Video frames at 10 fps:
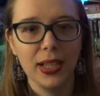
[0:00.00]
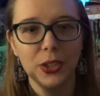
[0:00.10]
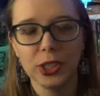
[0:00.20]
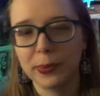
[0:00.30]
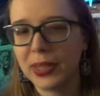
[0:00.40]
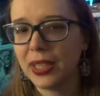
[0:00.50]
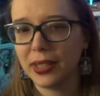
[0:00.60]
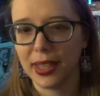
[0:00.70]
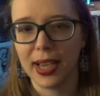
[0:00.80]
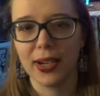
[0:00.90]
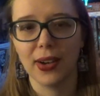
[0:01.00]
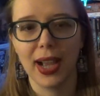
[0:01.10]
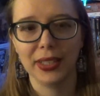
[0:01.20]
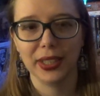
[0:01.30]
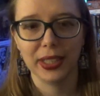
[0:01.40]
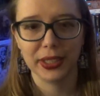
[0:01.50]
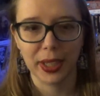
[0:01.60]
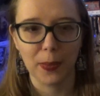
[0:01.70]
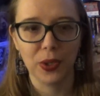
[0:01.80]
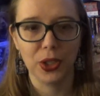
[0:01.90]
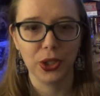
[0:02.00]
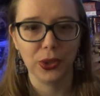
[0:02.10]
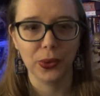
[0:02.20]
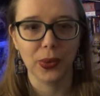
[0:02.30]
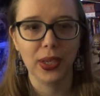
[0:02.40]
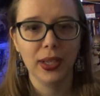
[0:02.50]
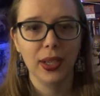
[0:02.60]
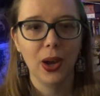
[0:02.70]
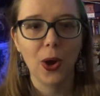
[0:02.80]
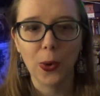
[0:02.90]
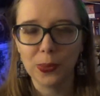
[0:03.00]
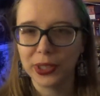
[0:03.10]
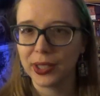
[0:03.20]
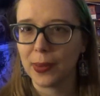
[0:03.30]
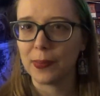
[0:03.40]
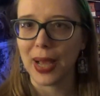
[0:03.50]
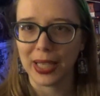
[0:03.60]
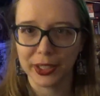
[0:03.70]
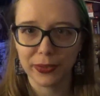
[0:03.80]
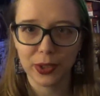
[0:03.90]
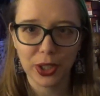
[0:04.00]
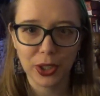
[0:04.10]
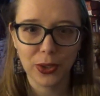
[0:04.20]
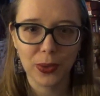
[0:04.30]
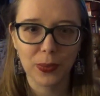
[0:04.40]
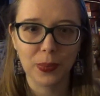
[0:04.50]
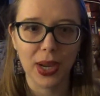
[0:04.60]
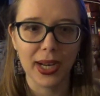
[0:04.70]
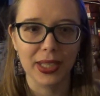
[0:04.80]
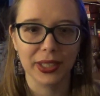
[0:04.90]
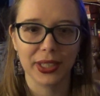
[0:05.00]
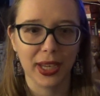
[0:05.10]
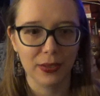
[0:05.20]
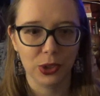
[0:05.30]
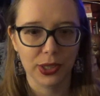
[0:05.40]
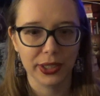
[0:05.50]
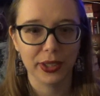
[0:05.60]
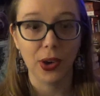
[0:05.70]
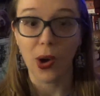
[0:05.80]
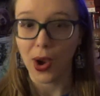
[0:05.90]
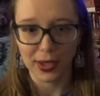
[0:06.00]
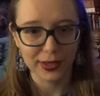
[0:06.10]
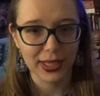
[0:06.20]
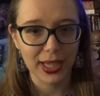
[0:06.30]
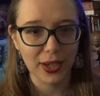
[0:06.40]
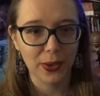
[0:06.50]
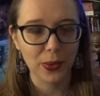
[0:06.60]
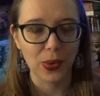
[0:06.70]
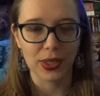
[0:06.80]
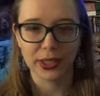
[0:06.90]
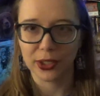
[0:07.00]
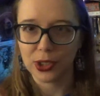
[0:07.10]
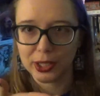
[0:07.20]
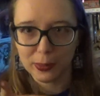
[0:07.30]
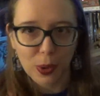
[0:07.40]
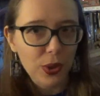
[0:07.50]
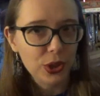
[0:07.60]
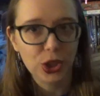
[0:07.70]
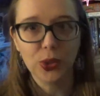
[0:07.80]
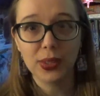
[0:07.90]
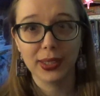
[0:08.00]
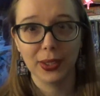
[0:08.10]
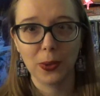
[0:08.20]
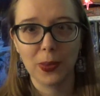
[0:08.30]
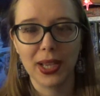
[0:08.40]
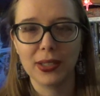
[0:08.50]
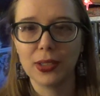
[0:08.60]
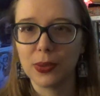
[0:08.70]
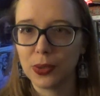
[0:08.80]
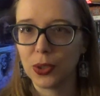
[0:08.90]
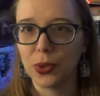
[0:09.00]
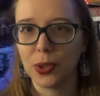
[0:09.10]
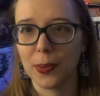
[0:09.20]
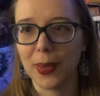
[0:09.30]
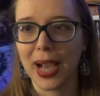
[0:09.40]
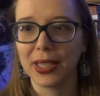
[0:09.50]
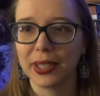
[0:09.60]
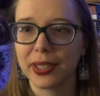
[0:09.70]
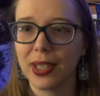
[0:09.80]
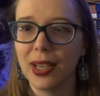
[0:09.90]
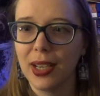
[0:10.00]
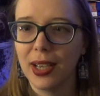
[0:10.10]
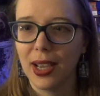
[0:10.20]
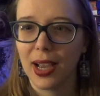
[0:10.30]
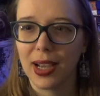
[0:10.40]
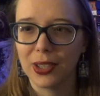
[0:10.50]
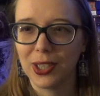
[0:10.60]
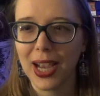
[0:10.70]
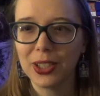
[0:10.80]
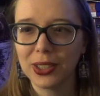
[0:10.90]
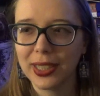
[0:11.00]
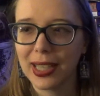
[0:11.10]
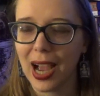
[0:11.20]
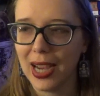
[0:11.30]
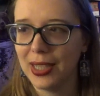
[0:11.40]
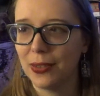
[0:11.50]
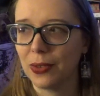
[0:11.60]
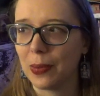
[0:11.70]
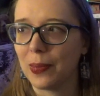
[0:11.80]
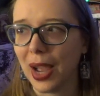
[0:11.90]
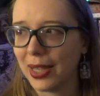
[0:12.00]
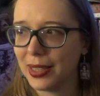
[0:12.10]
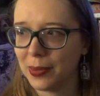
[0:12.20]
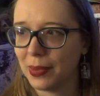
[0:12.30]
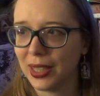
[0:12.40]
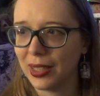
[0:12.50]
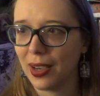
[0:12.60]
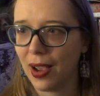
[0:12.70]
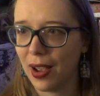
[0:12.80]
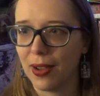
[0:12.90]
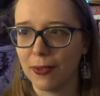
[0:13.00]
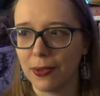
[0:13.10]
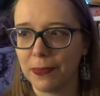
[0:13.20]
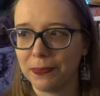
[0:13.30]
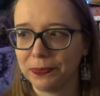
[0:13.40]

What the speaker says: just being there as like someone who hopes the best for you, but instead of just coddling you, wants to just push you a little bit to do your best. She actually kind of reminded me of